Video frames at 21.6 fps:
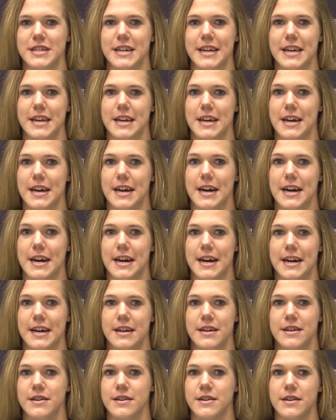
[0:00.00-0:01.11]
Like, I
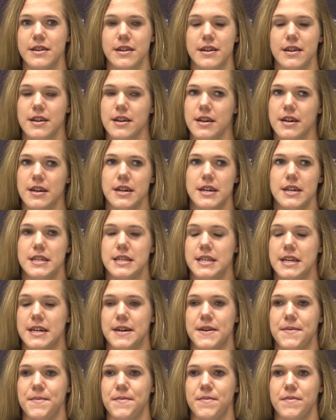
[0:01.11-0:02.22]
heard
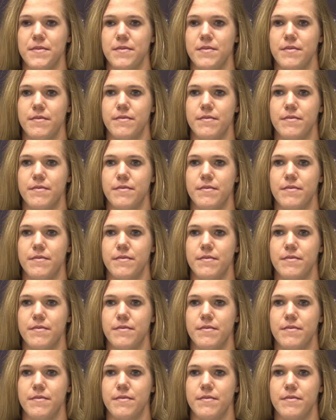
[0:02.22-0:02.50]
some,